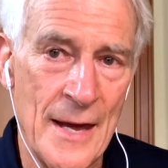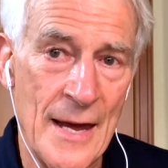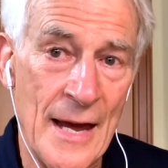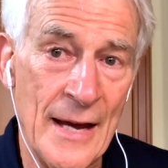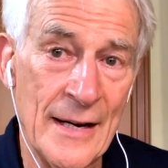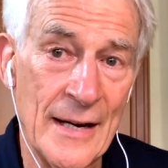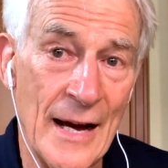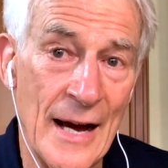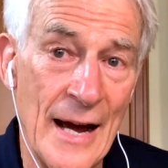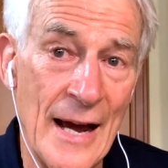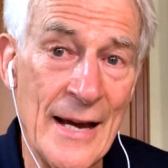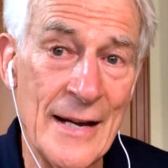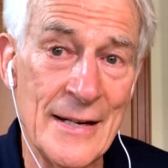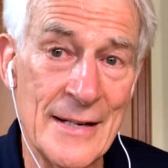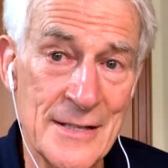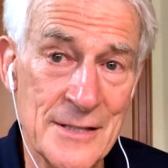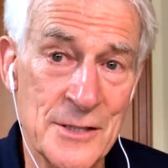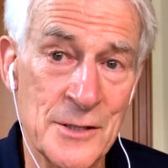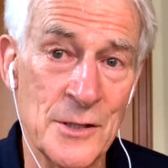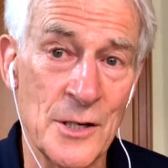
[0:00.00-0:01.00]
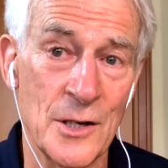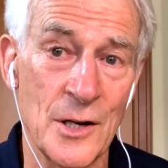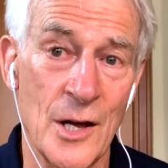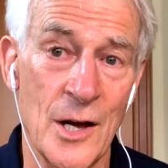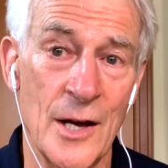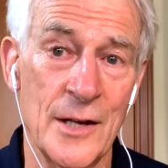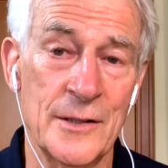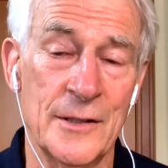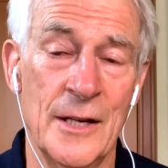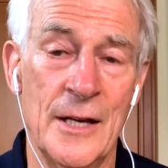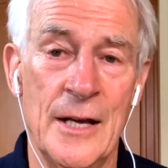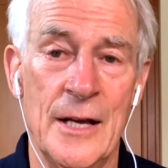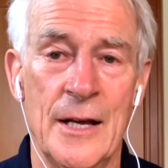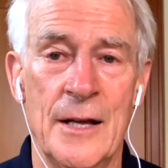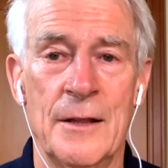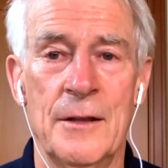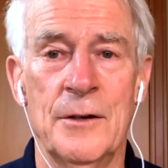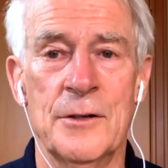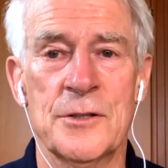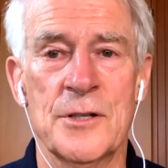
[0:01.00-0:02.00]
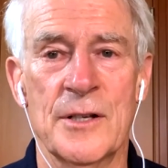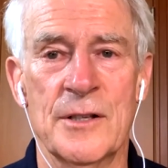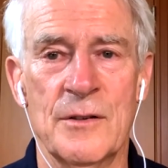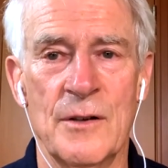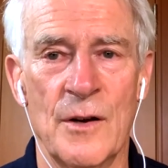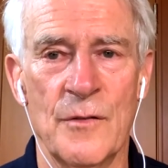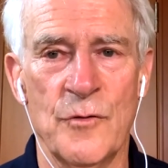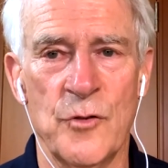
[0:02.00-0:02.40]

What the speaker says: And I listened a lot. There's a